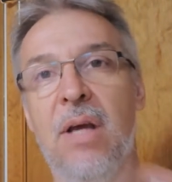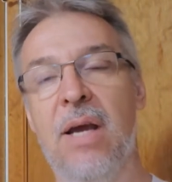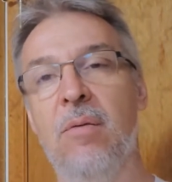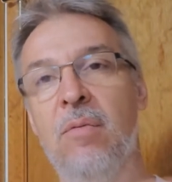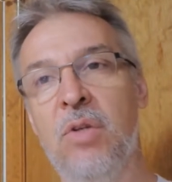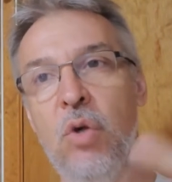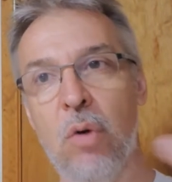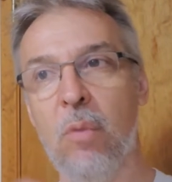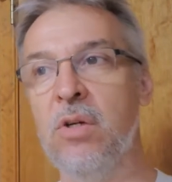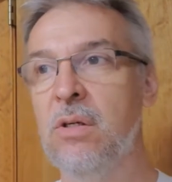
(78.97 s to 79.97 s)
and you
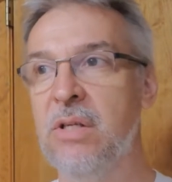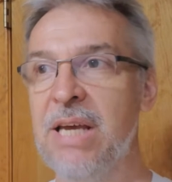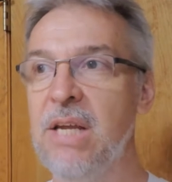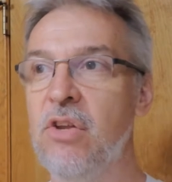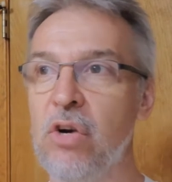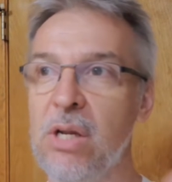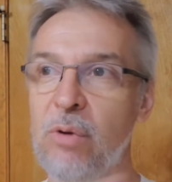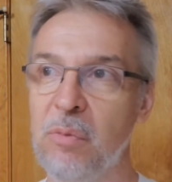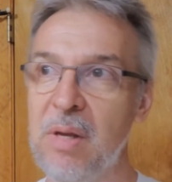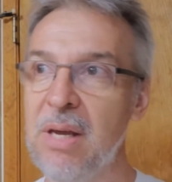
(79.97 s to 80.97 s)
were taking the journey
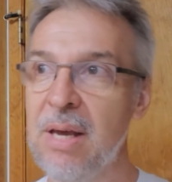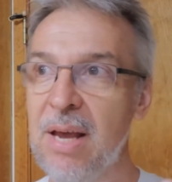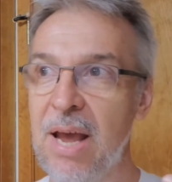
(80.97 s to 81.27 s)
with me,